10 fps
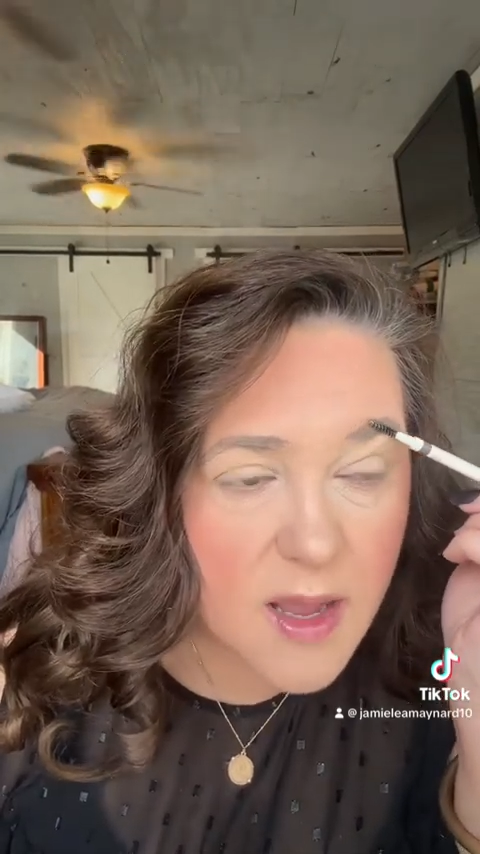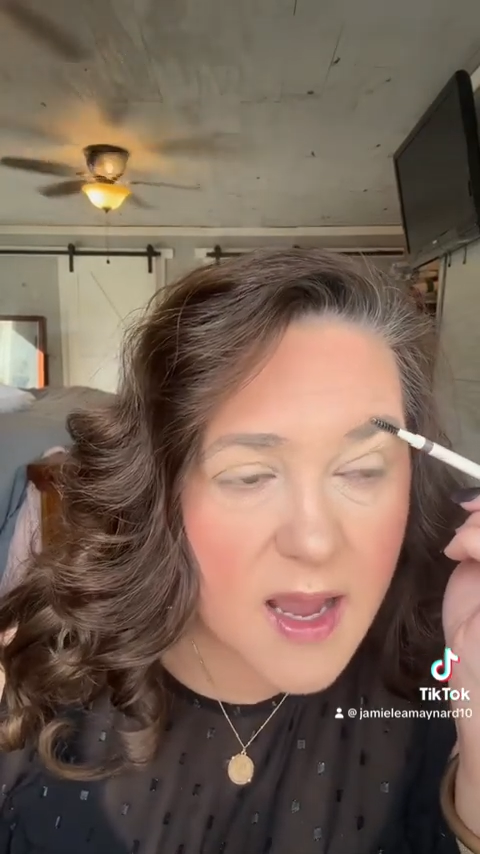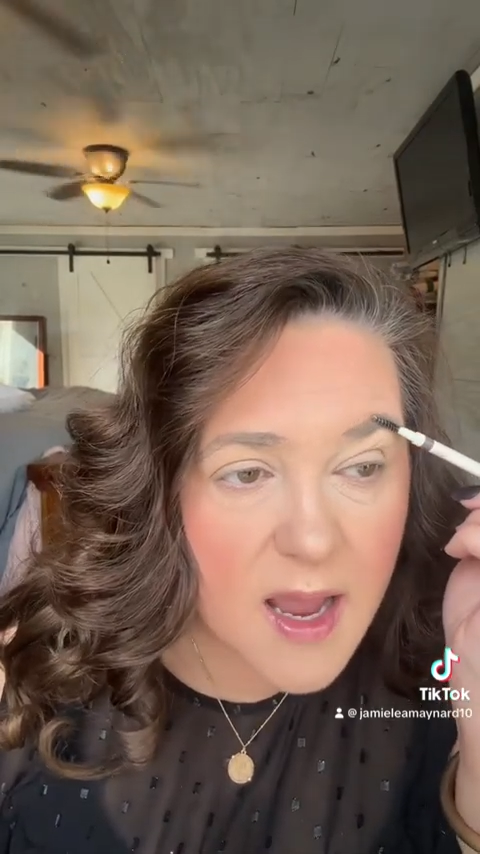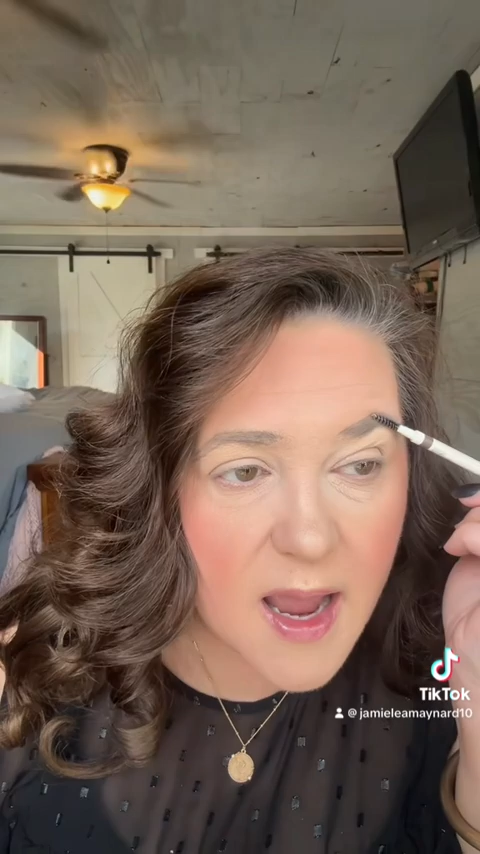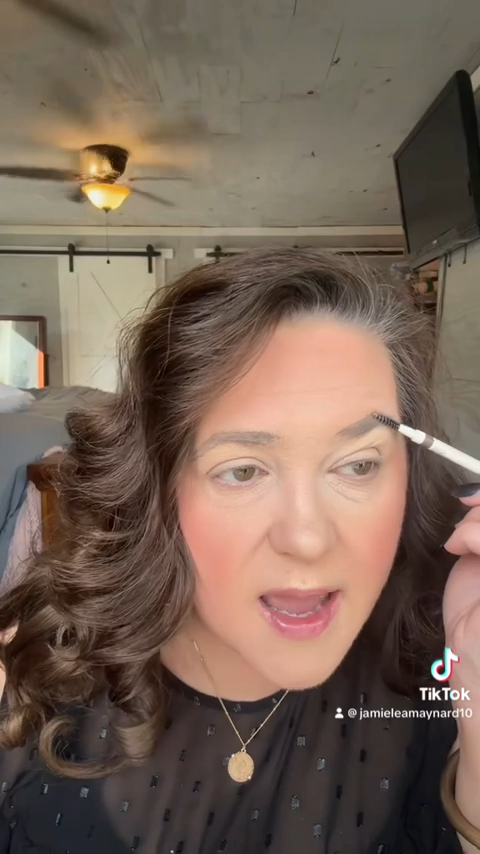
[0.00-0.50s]

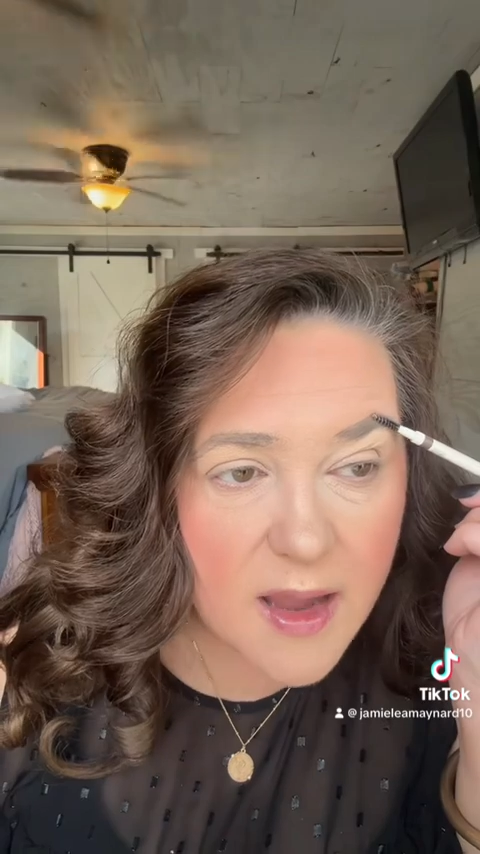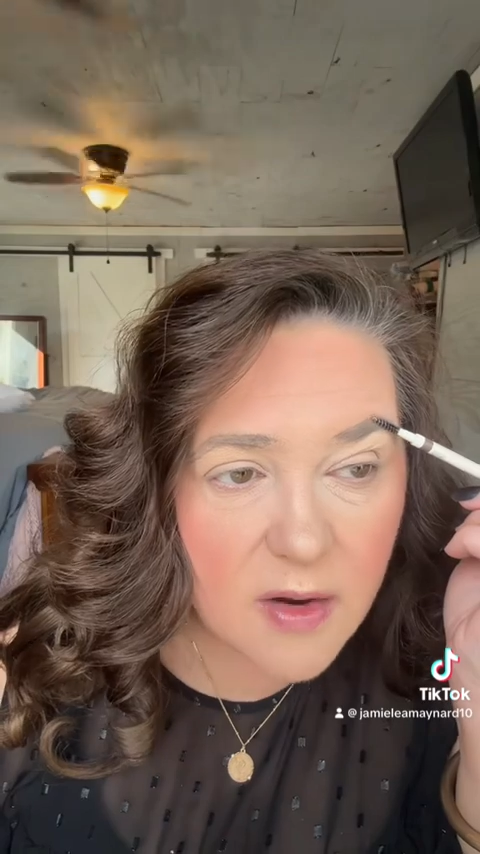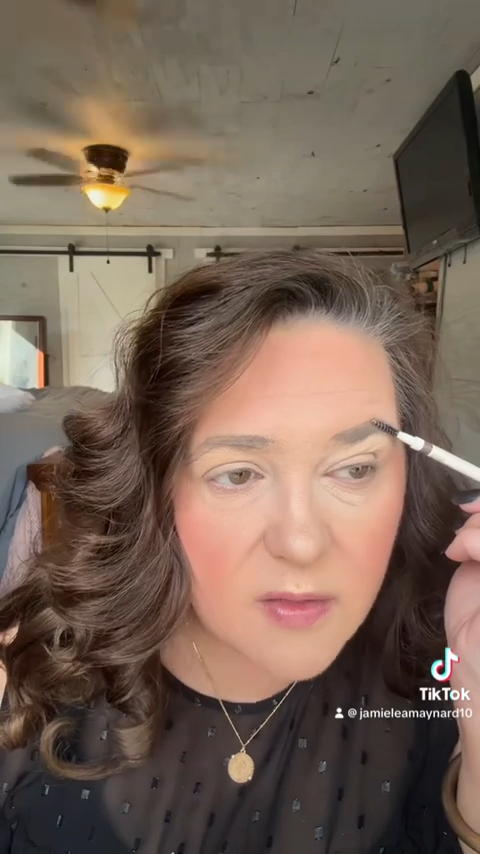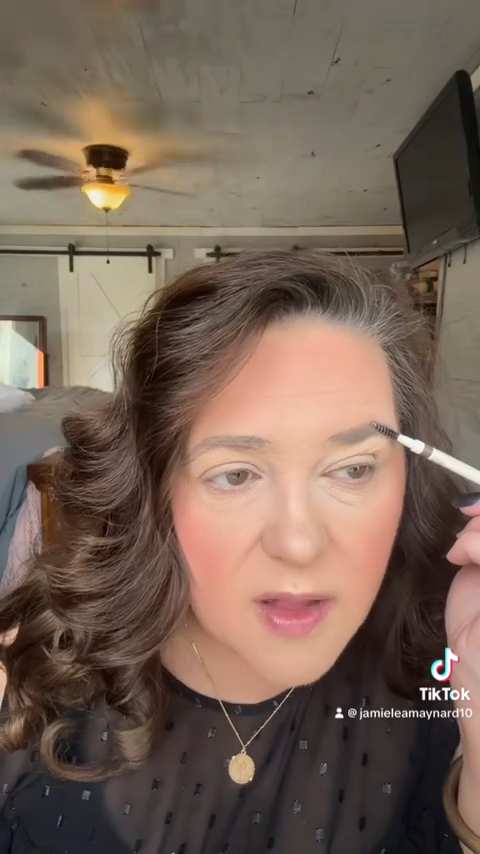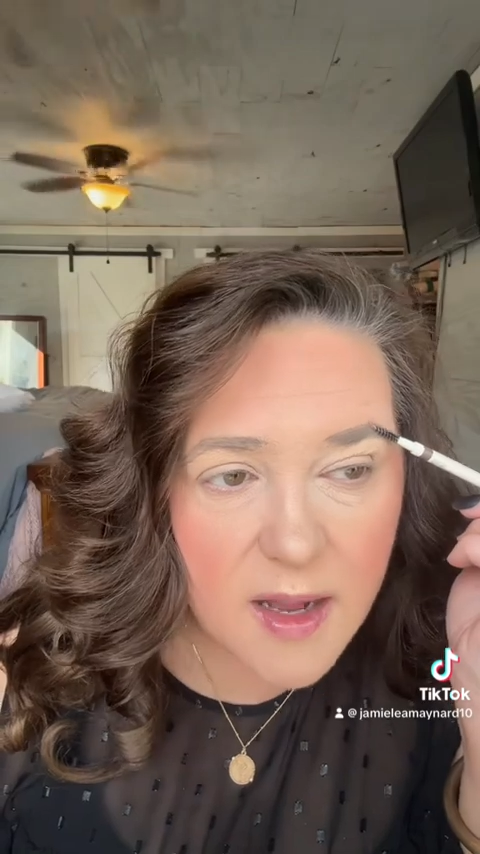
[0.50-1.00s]

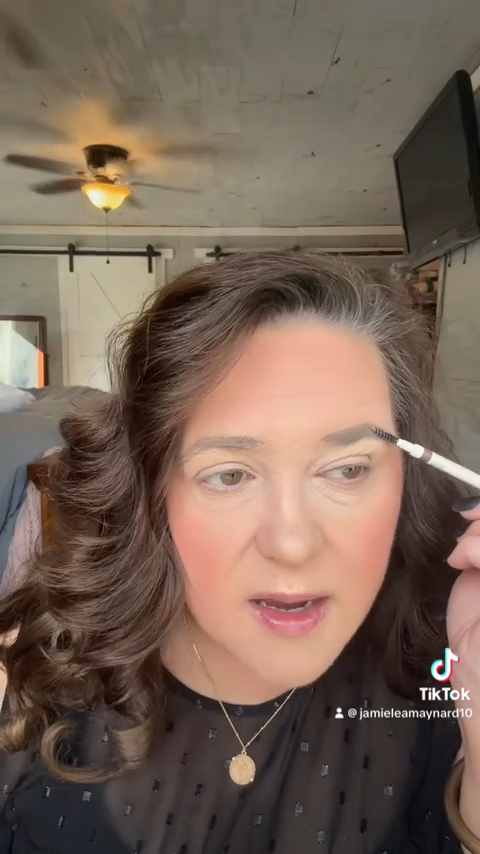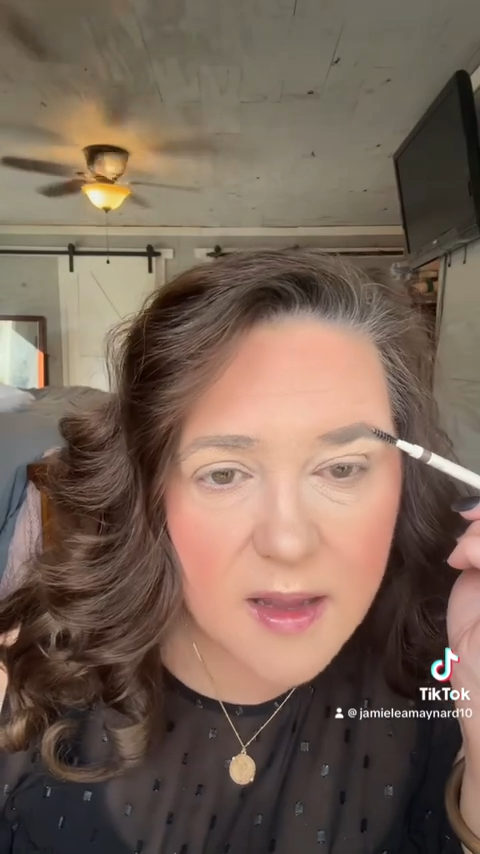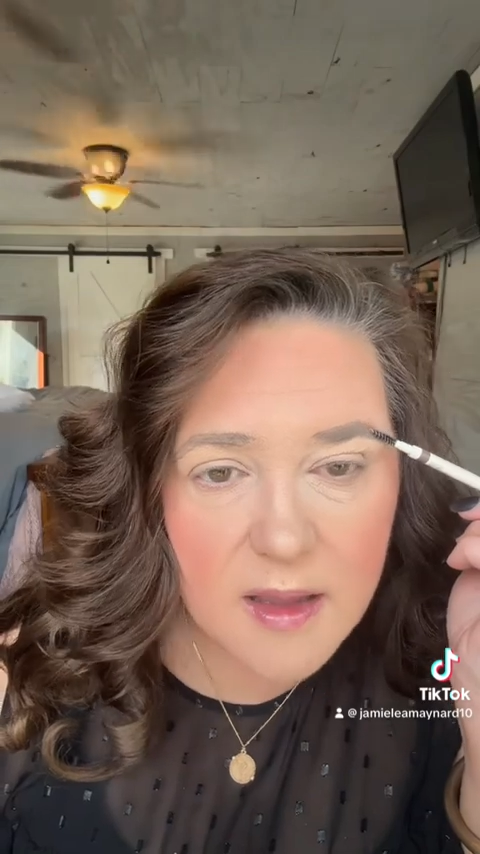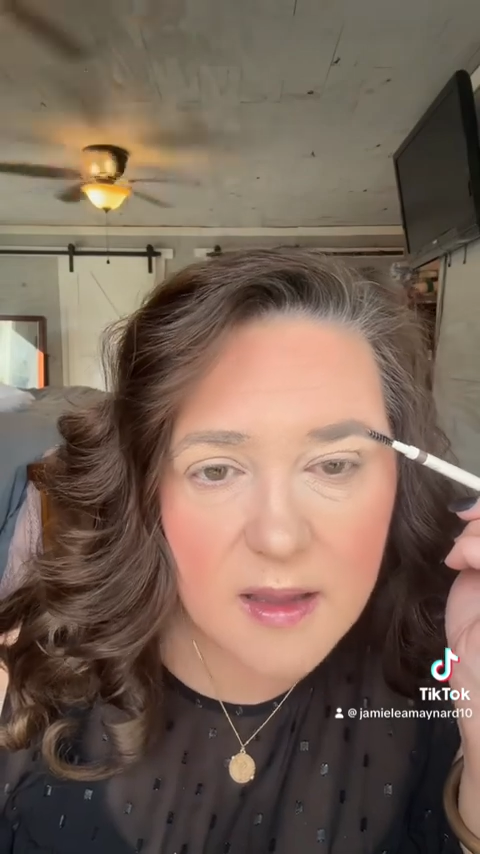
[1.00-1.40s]
hair-like